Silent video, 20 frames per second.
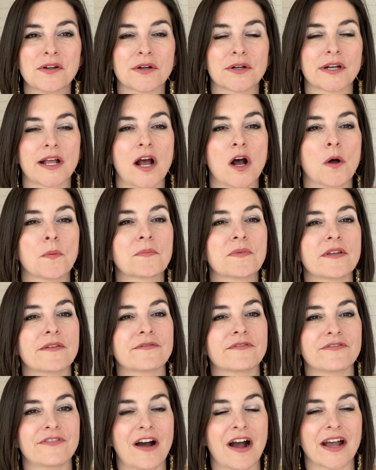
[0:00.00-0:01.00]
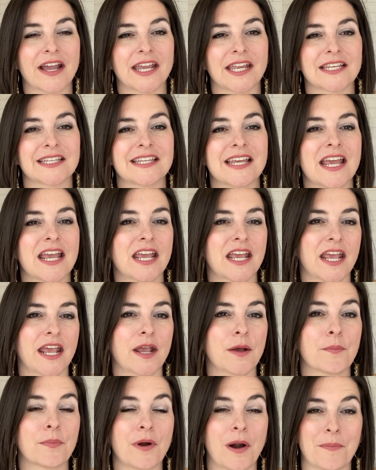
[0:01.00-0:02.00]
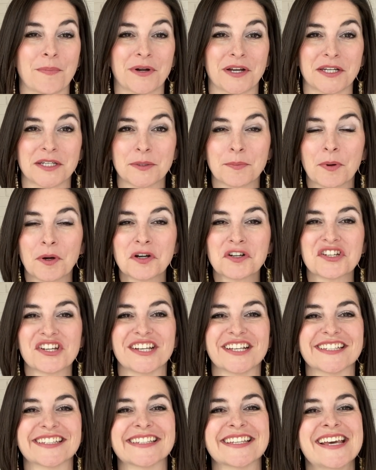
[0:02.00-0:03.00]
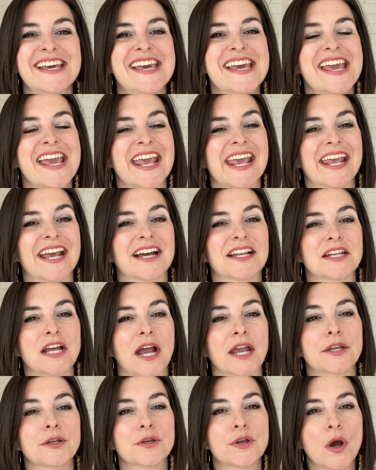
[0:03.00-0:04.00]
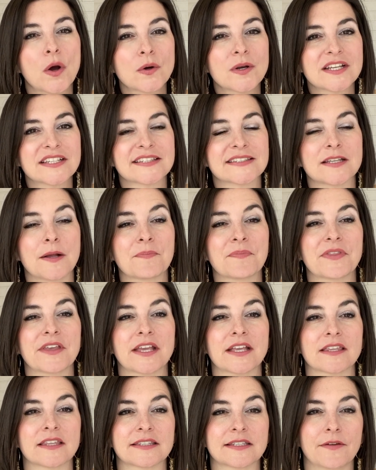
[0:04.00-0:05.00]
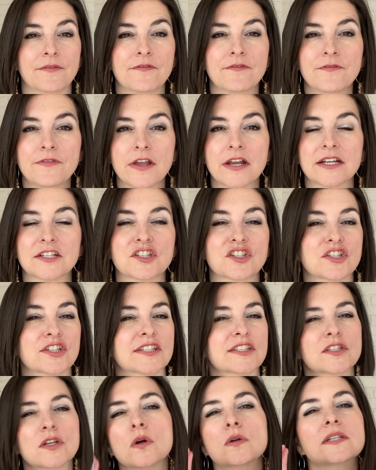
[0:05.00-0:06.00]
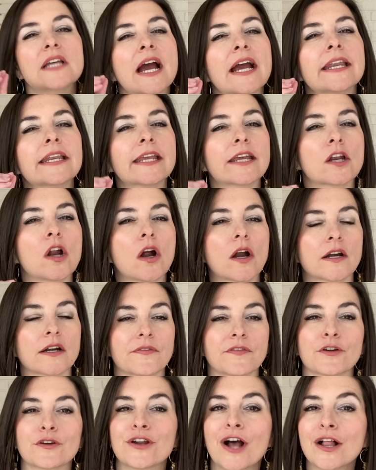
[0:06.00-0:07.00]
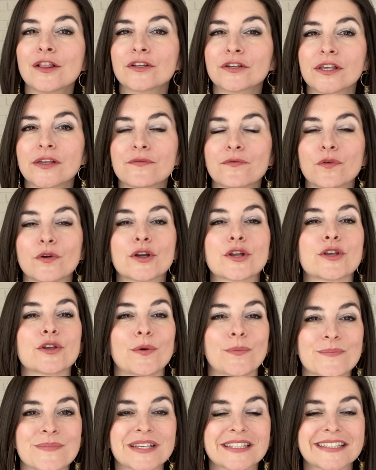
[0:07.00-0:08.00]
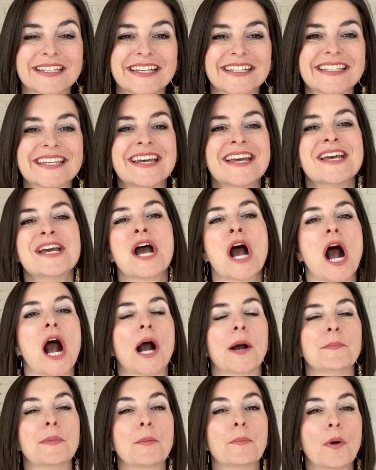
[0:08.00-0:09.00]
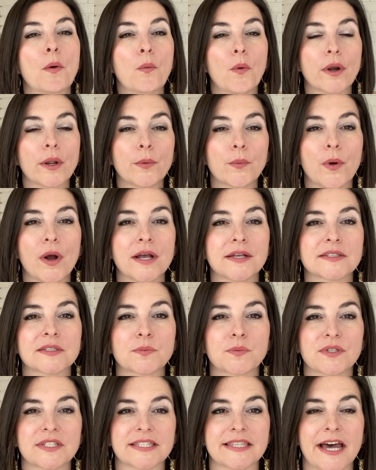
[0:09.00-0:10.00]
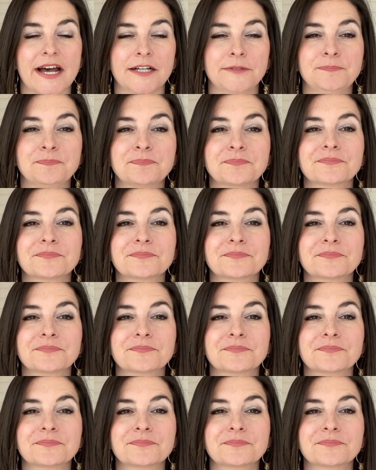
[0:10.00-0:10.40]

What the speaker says: to help them find a property to purchase. And I noticed something it's just so tiny and hard. If you're not looking for it, you'll miss it. But what it was that